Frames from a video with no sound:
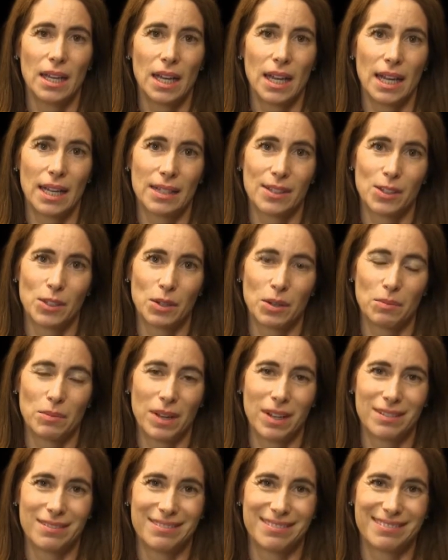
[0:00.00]
and so I'm
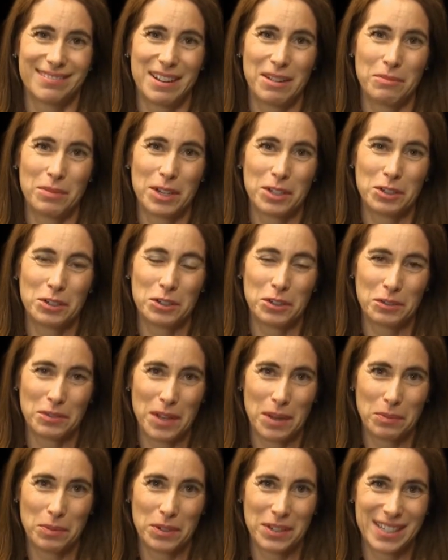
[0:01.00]
not I'm not sure of
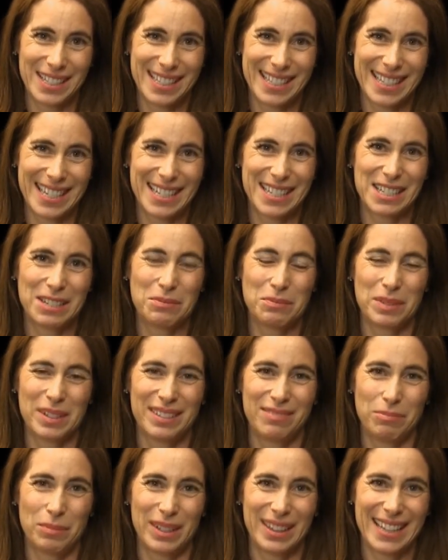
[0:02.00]
that pronunciation, but,
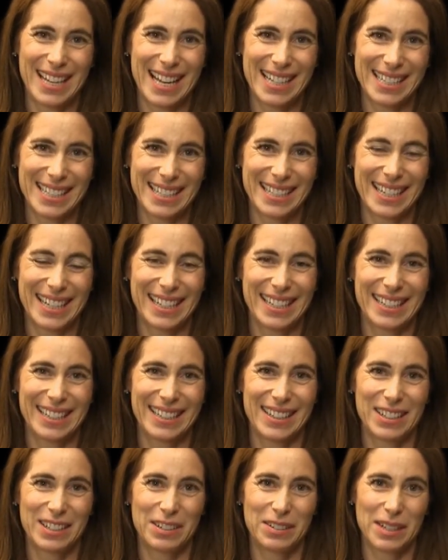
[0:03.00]
but that's uh,
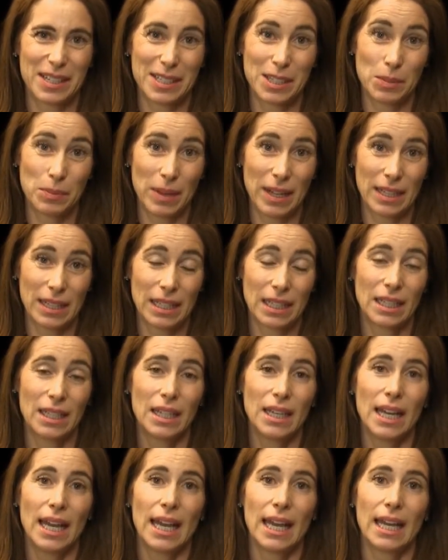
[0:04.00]
the correct spelling.
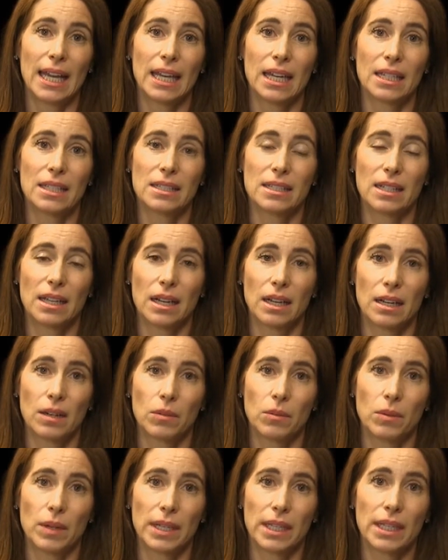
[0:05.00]
And uh,
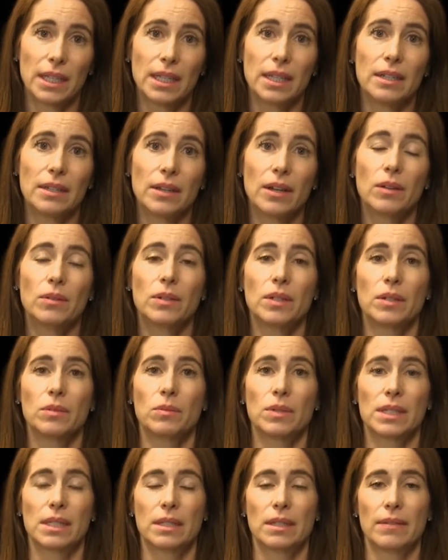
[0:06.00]
what he noted
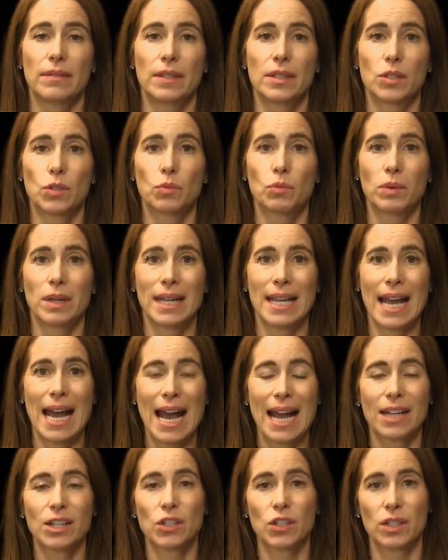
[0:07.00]
was that this
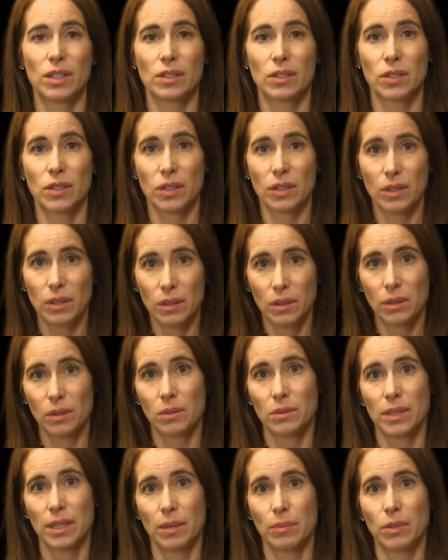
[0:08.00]
reaction
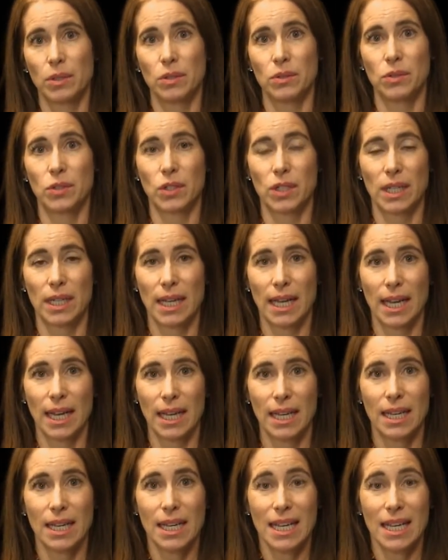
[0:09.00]
to WGA